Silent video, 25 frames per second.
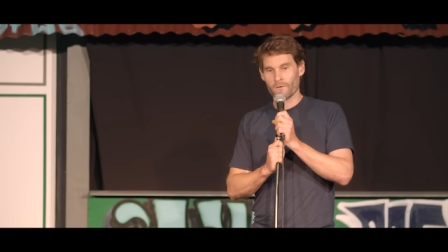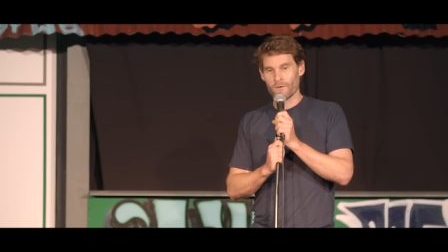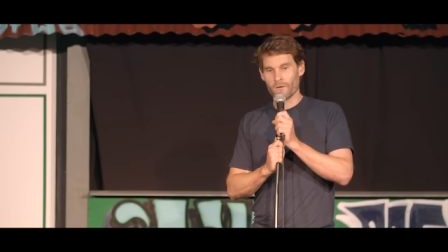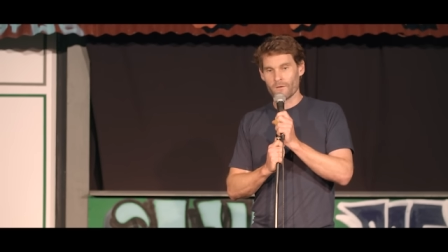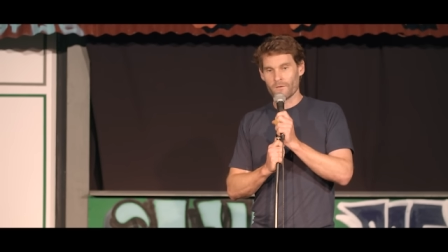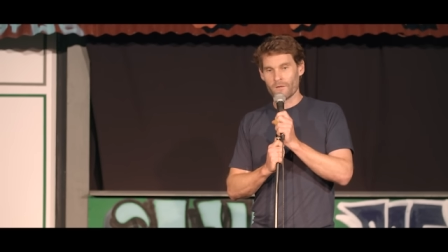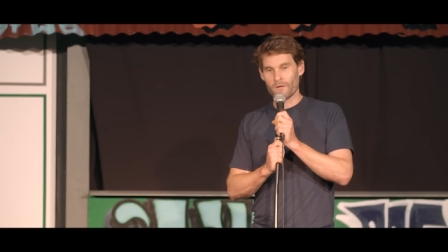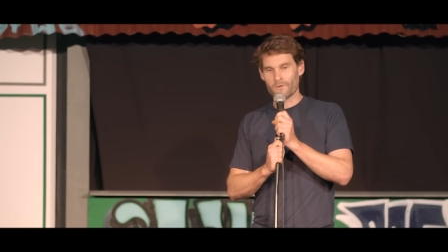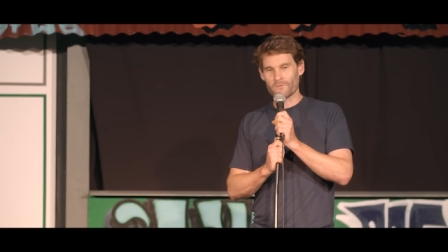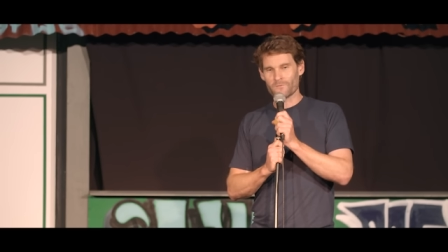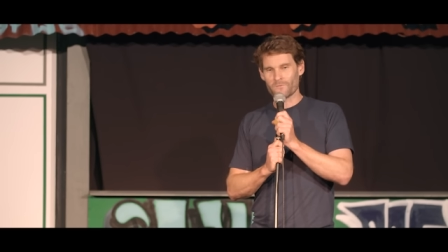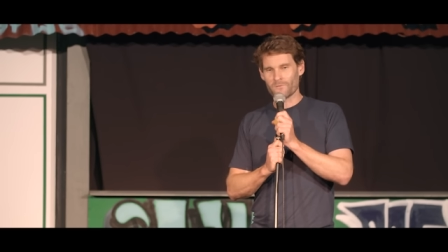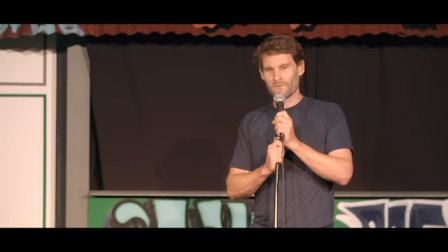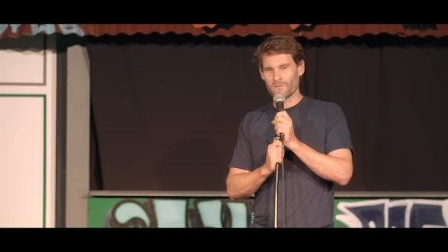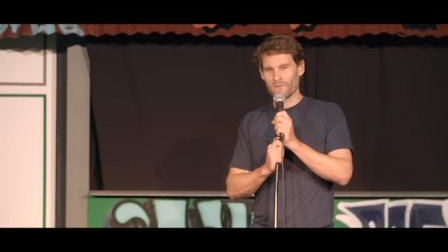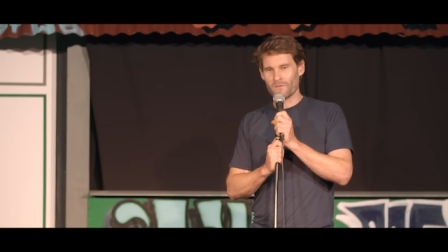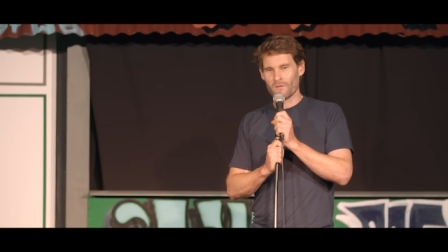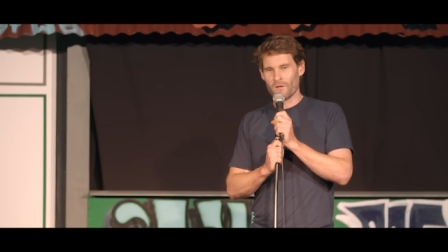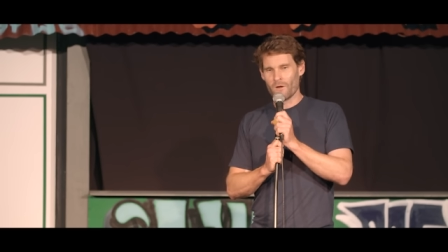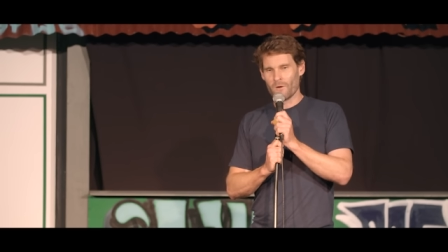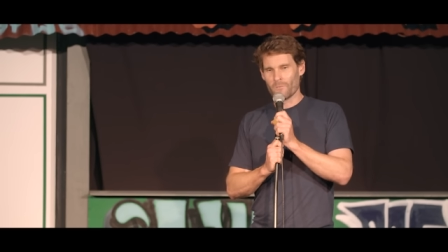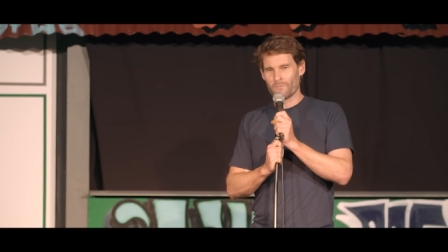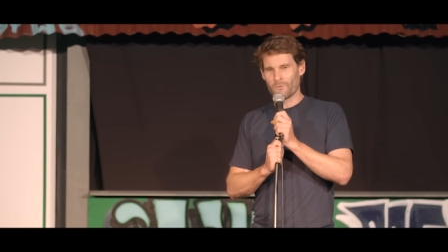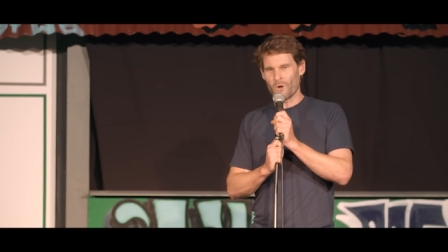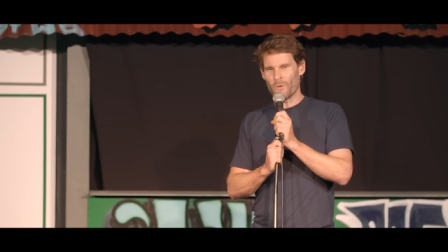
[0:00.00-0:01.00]
and they were
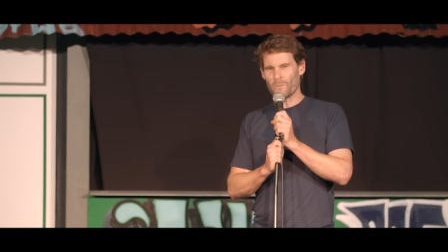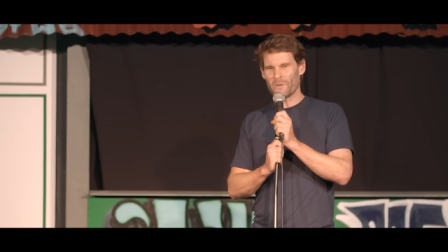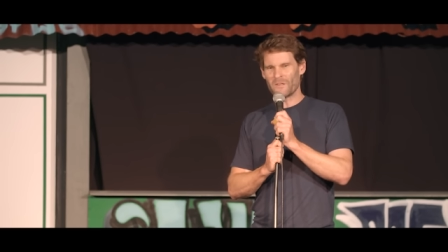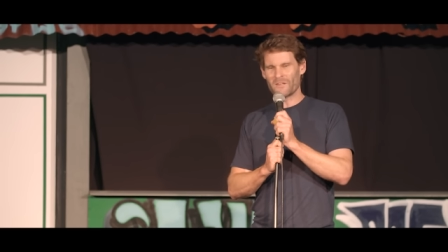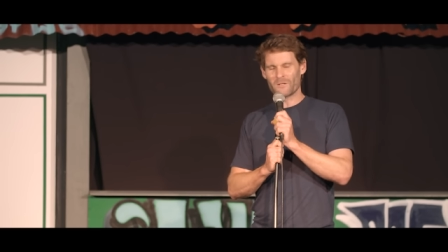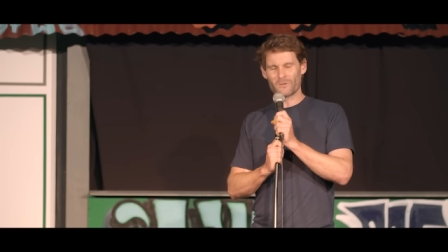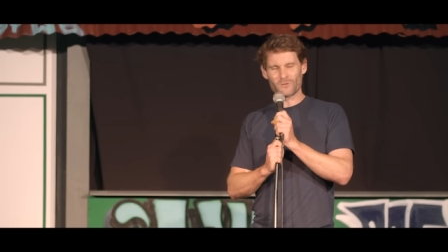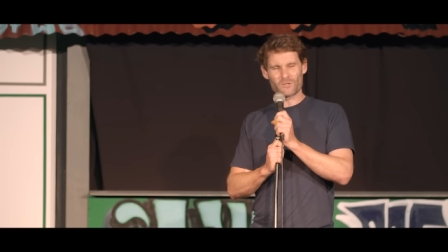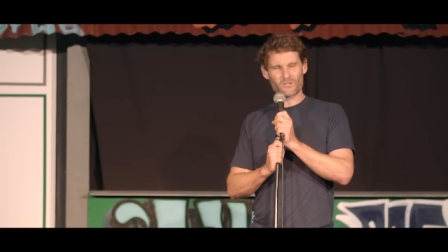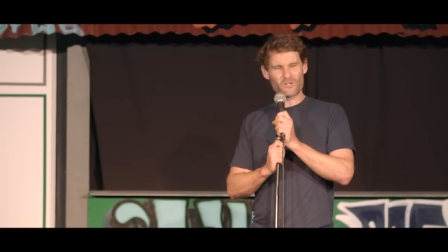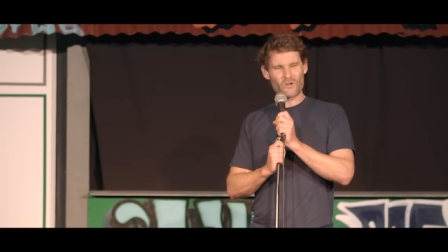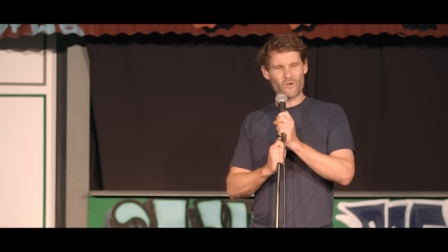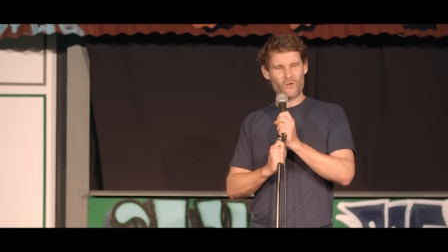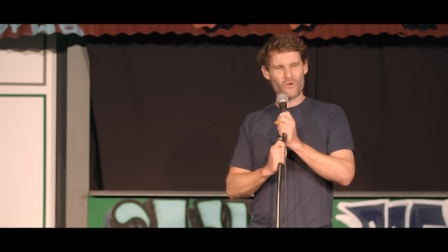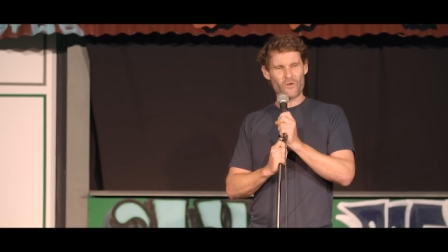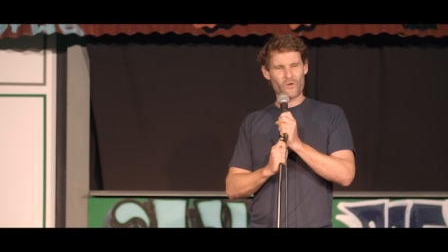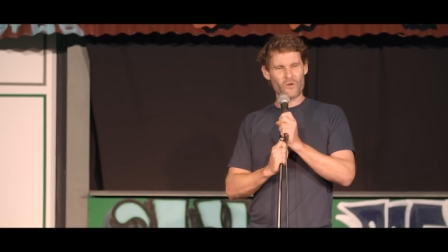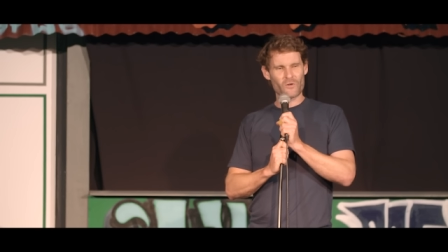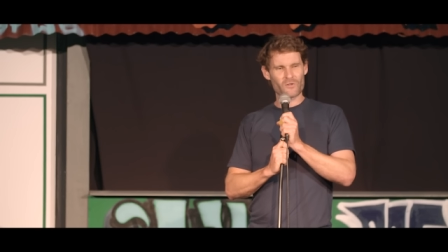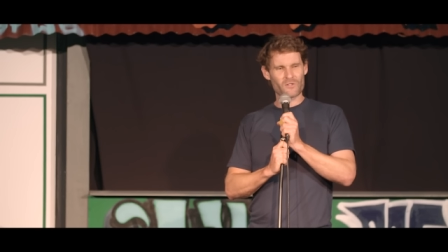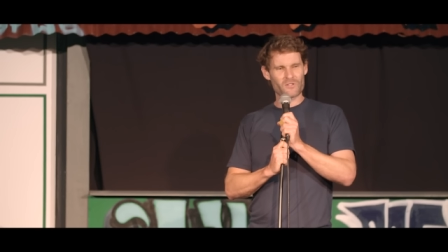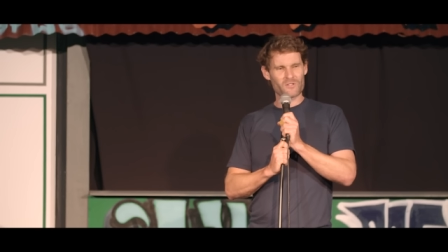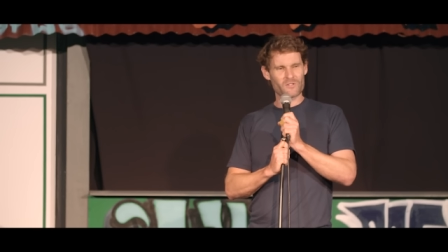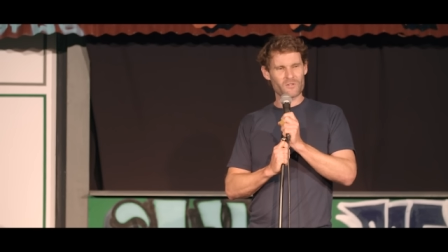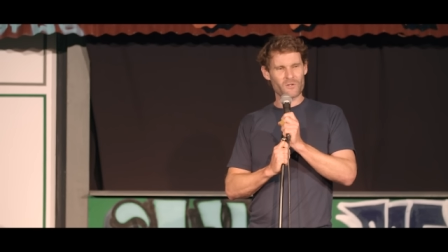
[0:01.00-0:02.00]
proper little
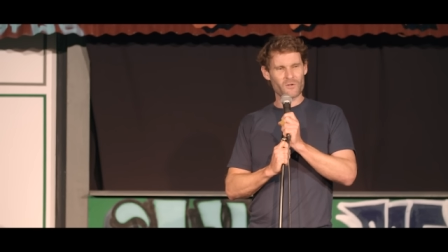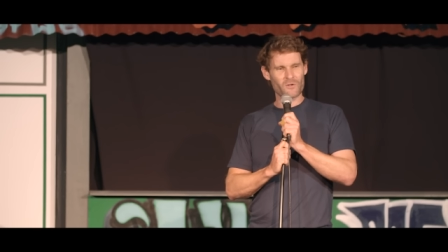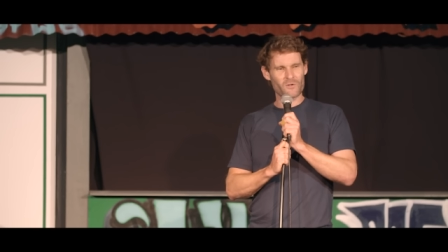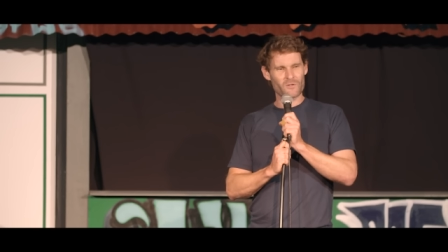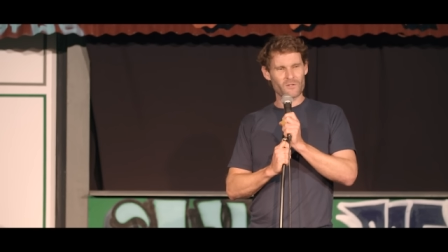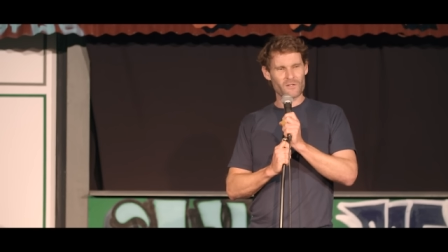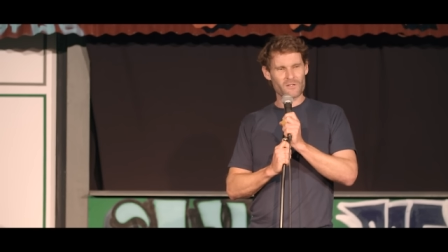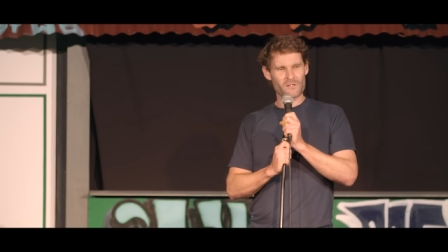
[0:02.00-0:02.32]
turds too,